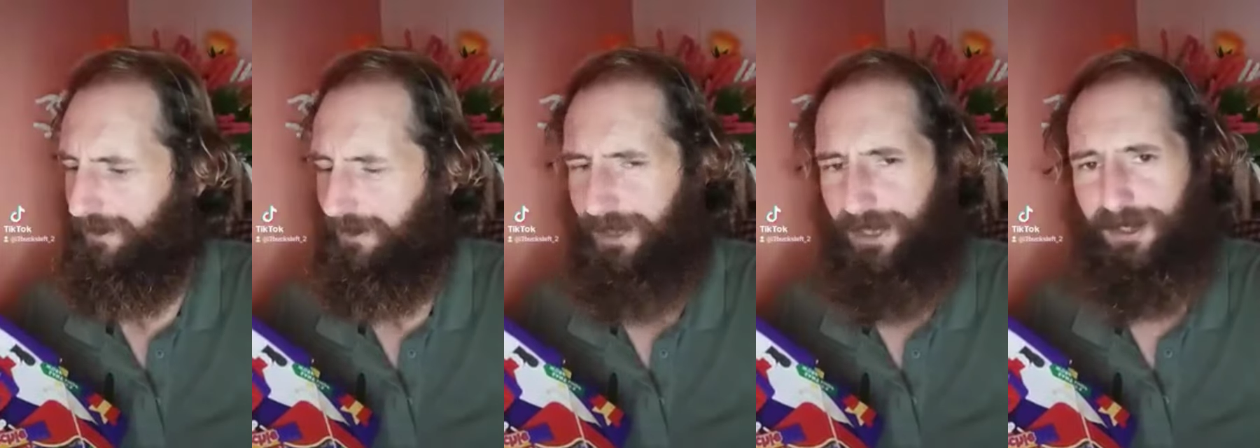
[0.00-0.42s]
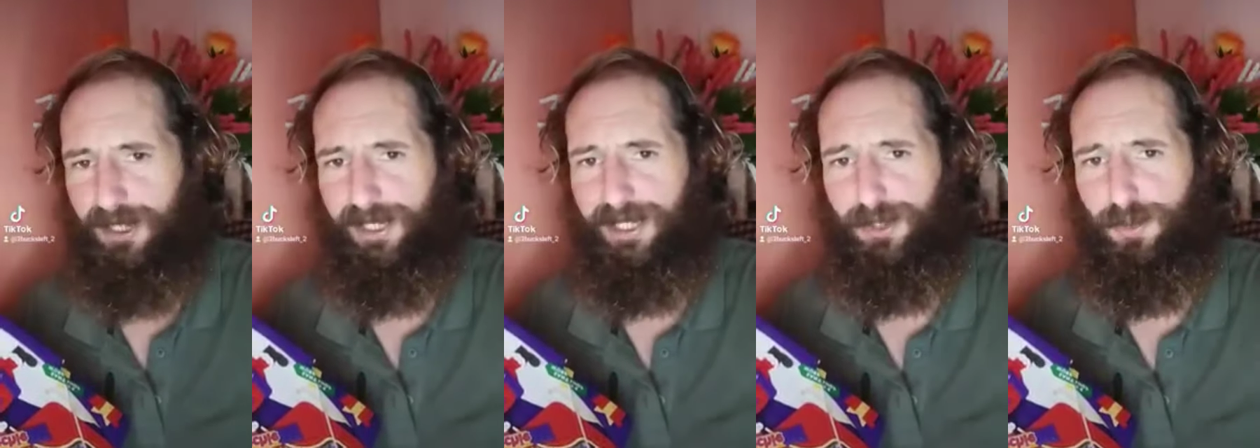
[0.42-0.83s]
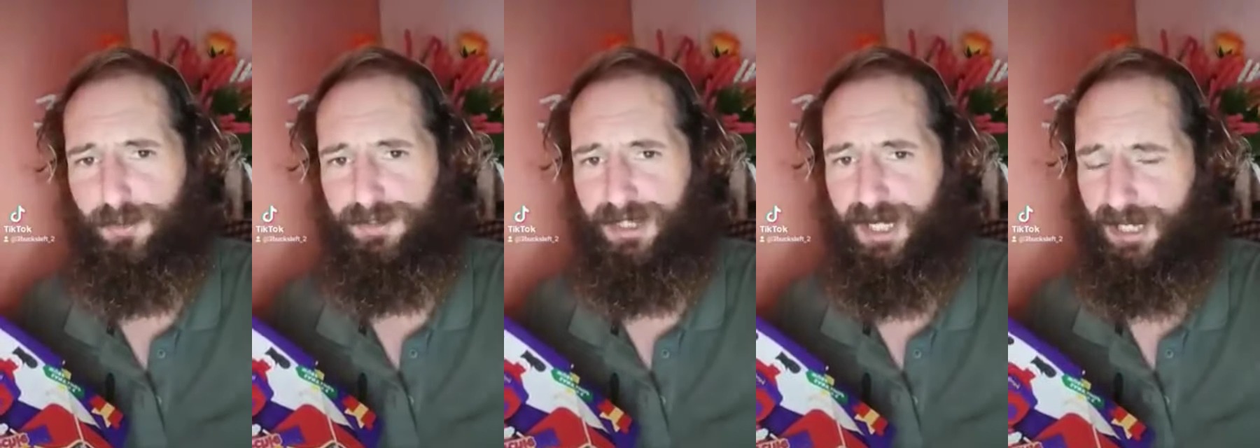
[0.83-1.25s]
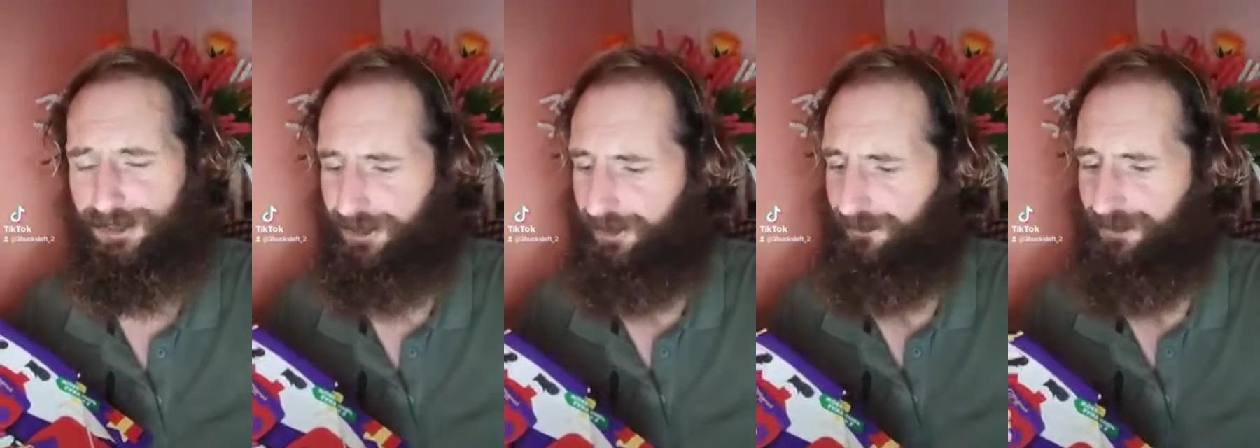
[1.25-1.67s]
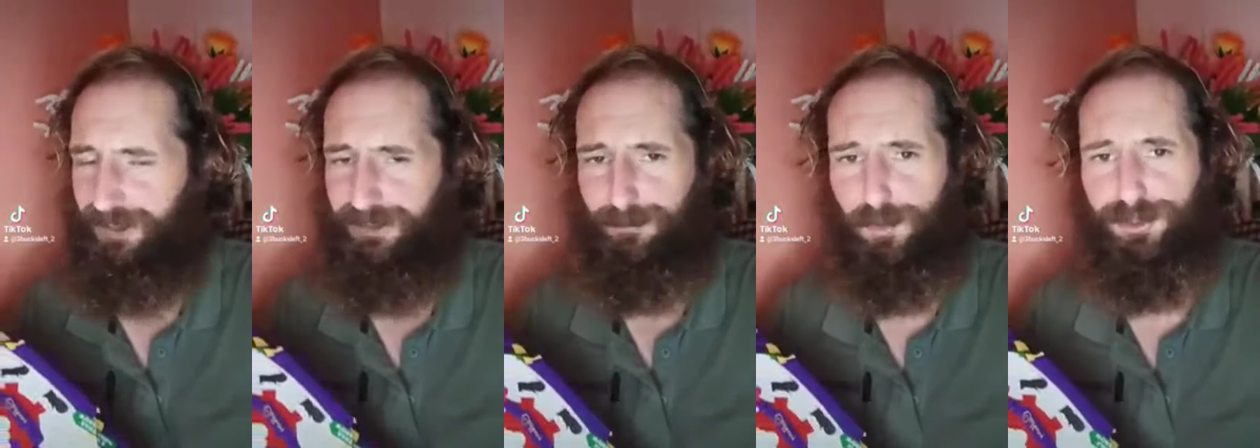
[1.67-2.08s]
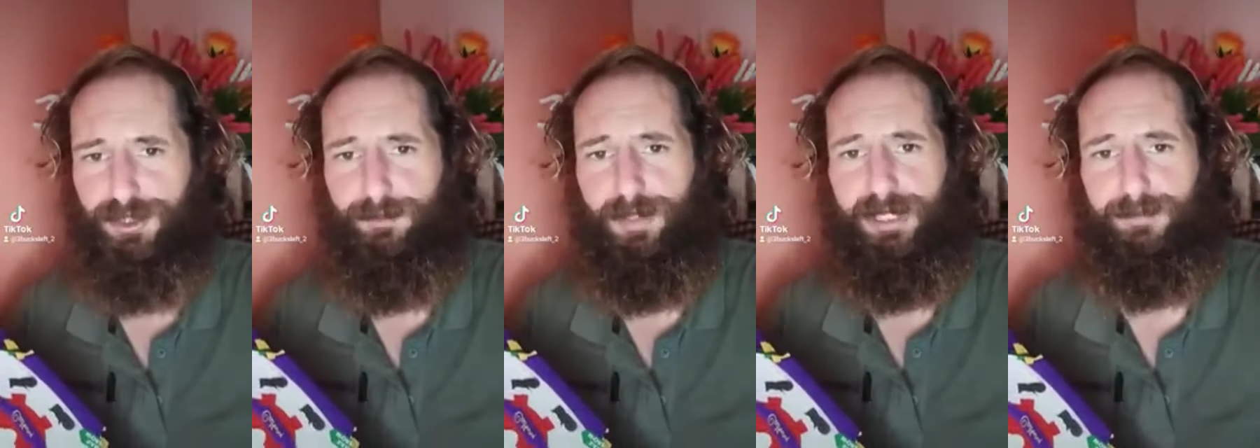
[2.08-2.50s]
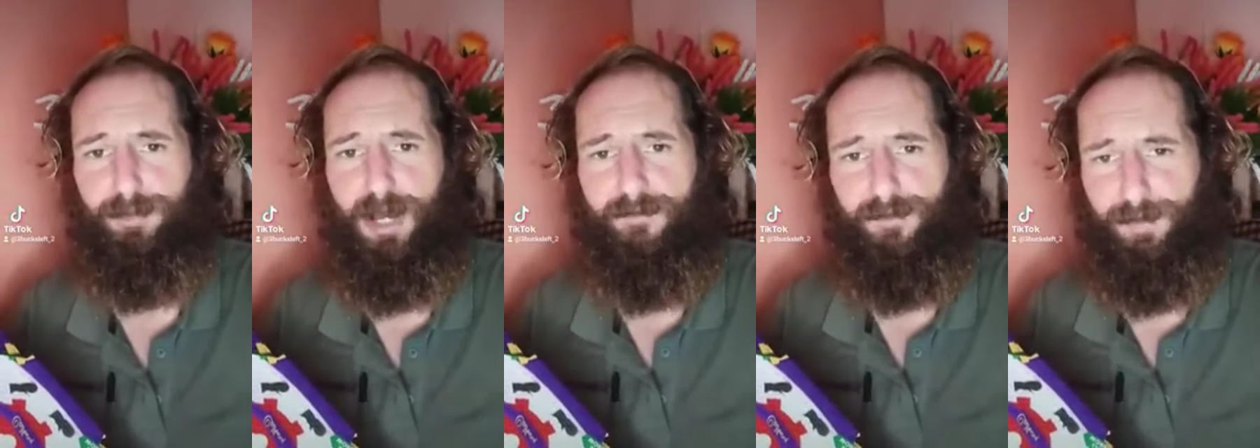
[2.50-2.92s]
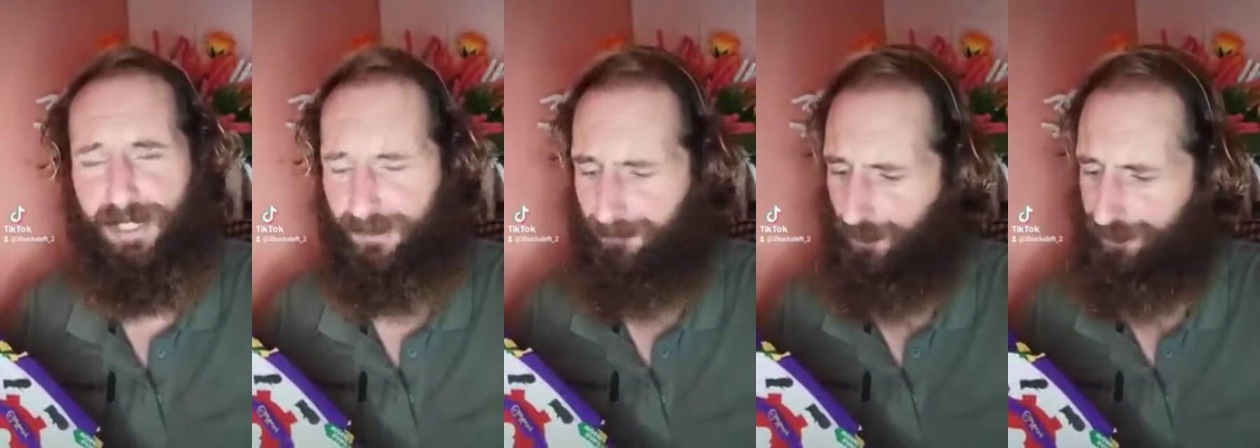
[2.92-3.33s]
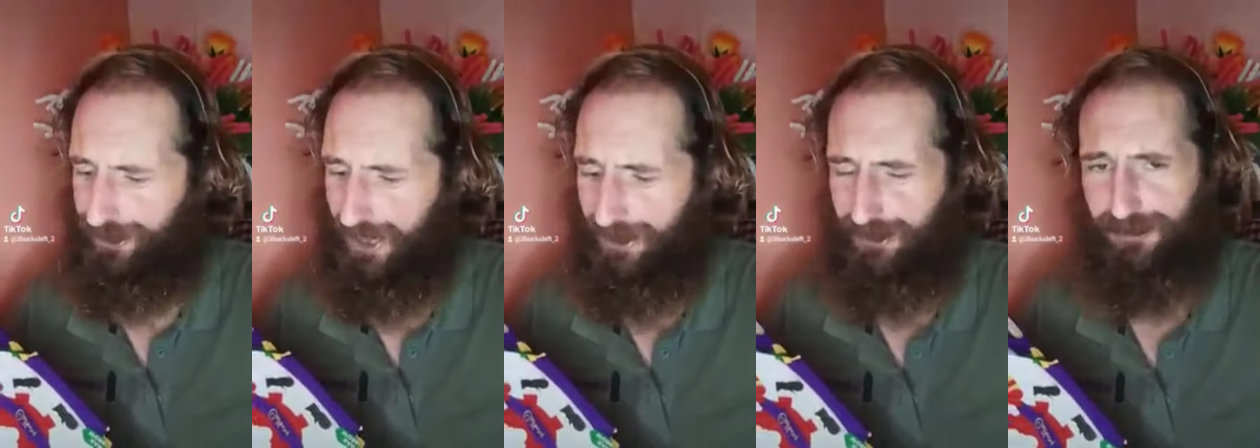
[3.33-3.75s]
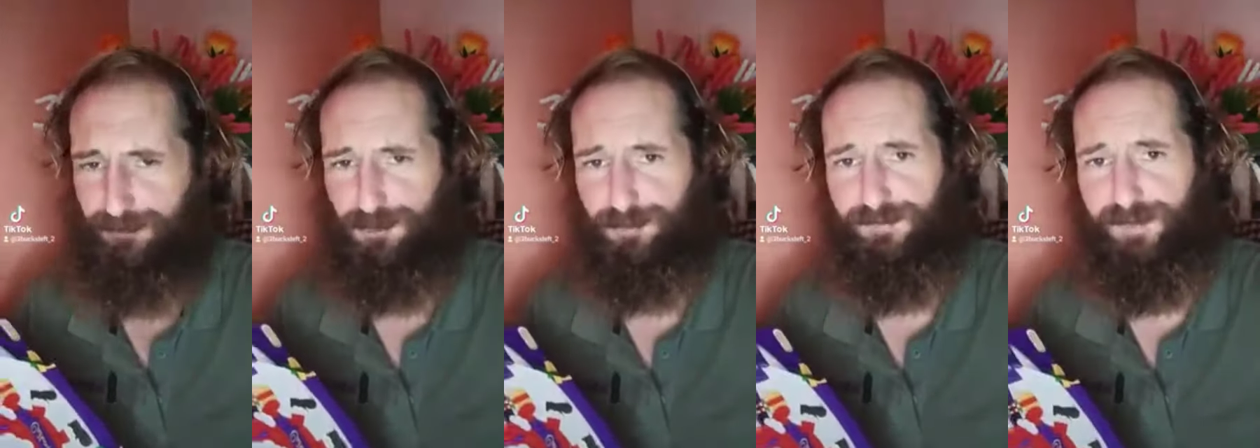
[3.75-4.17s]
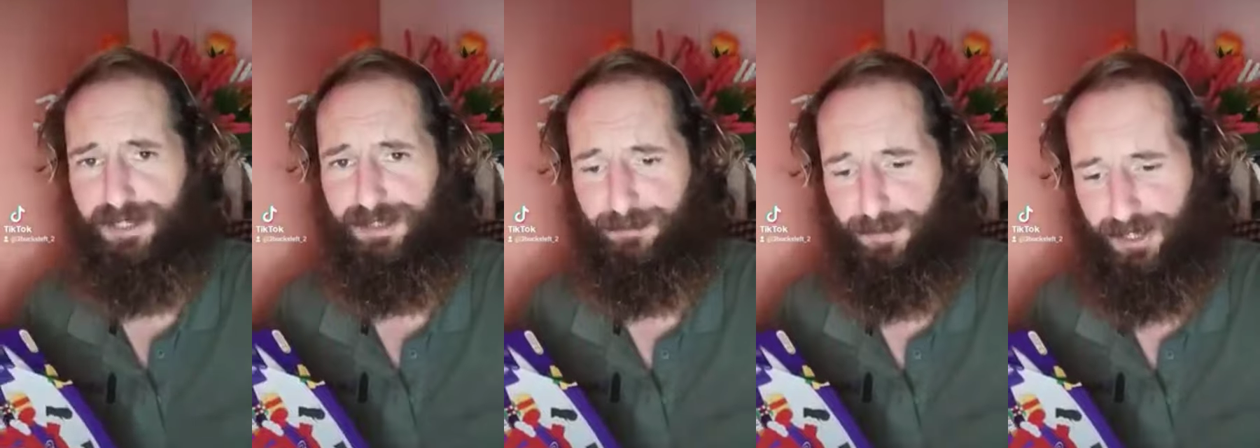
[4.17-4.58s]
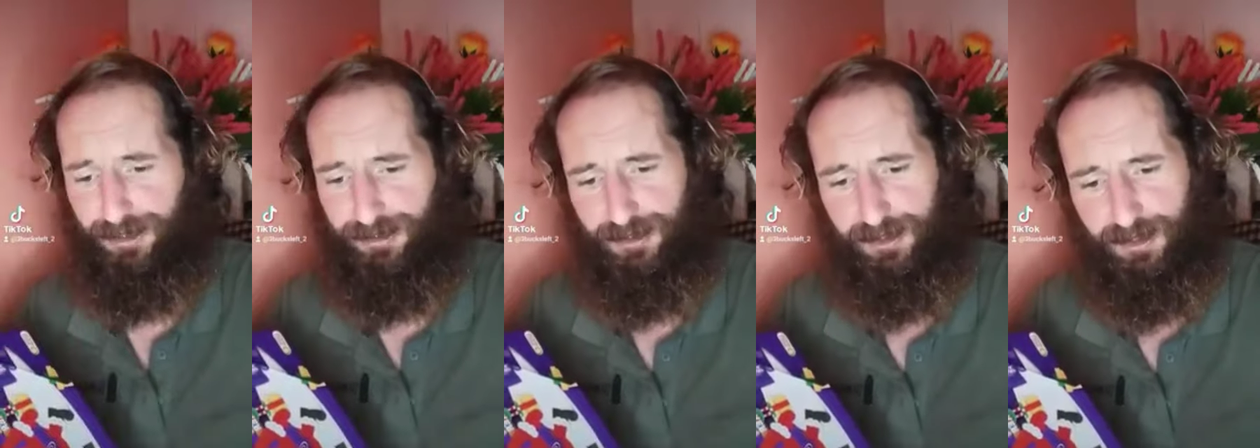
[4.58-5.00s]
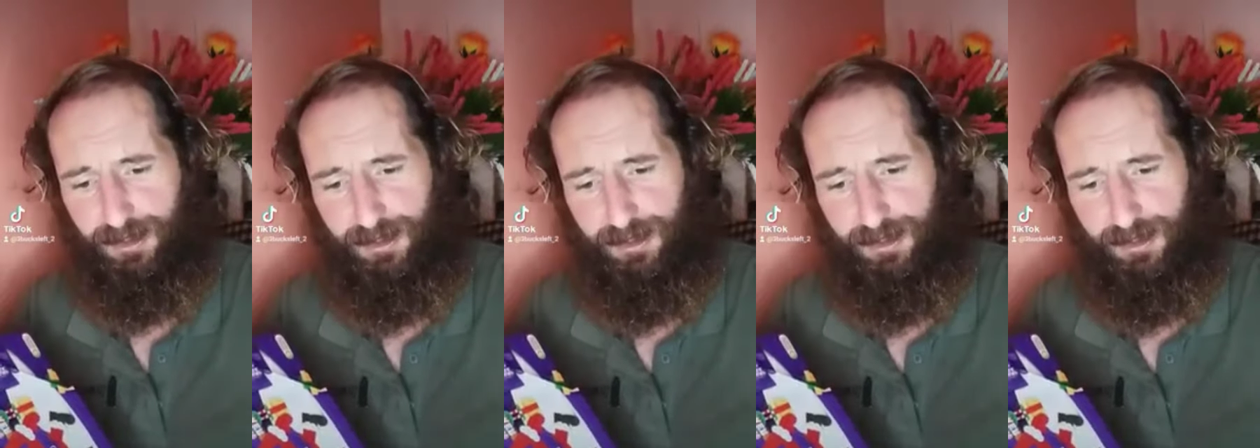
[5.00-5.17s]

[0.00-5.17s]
Well, like, I know what the cost of living, these multi-billion profit-making multinationals must be feeling the pinch.